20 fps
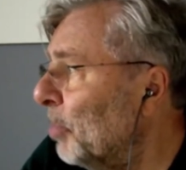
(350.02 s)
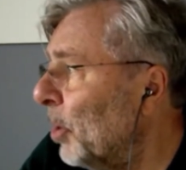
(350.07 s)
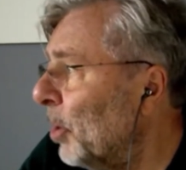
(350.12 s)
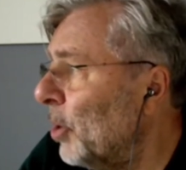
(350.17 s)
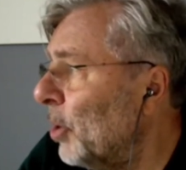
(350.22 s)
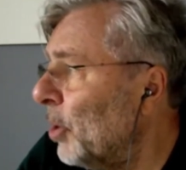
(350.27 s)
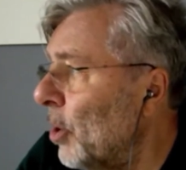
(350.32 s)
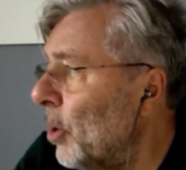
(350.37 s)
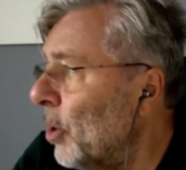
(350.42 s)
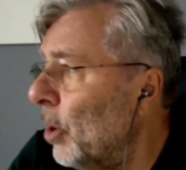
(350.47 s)

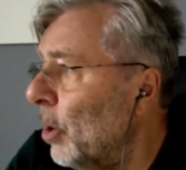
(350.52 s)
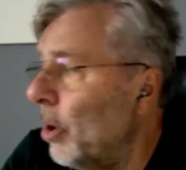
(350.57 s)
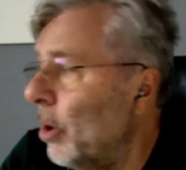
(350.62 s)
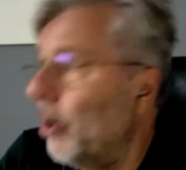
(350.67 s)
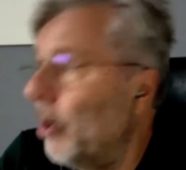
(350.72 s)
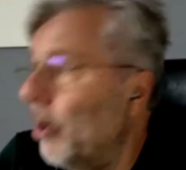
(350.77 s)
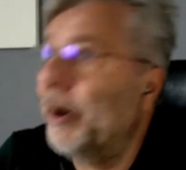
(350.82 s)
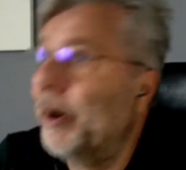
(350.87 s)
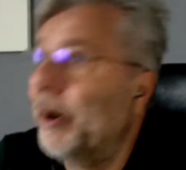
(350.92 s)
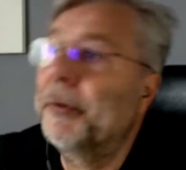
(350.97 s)

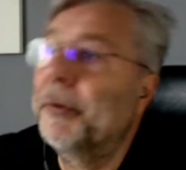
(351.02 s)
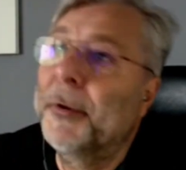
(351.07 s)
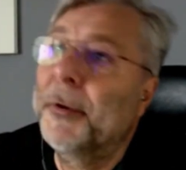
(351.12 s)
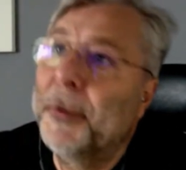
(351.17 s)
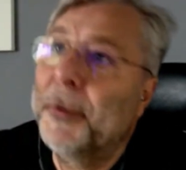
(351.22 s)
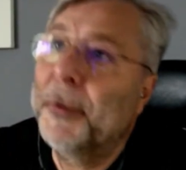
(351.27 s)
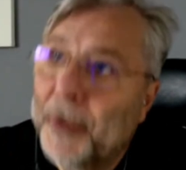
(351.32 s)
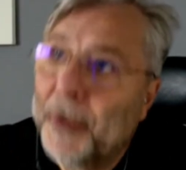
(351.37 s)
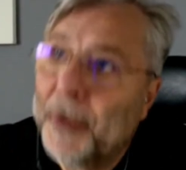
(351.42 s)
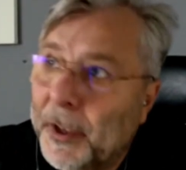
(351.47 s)
protocol,
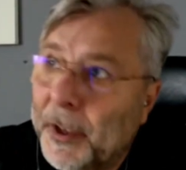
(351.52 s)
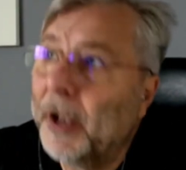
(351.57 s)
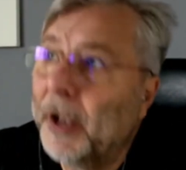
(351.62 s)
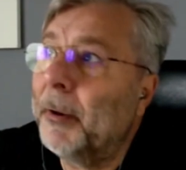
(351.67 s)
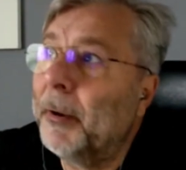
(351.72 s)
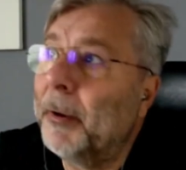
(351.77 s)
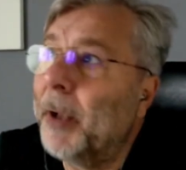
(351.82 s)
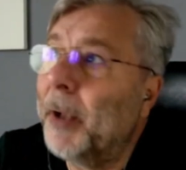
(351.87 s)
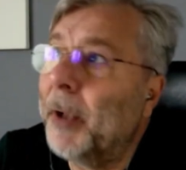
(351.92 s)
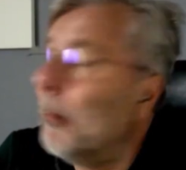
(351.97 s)
or
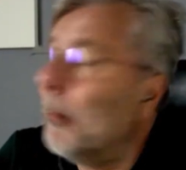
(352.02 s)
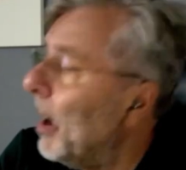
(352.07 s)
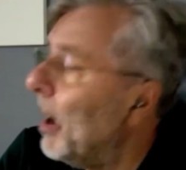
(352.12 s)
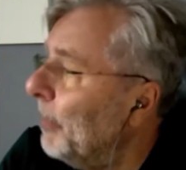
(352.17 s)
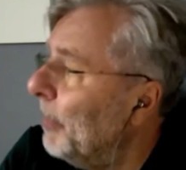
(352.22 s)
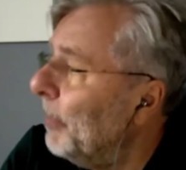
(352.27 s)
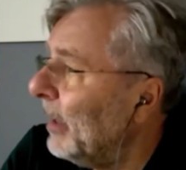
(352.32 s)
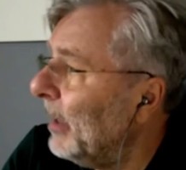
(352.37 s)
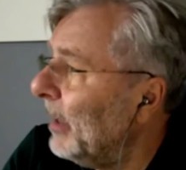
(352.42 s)
a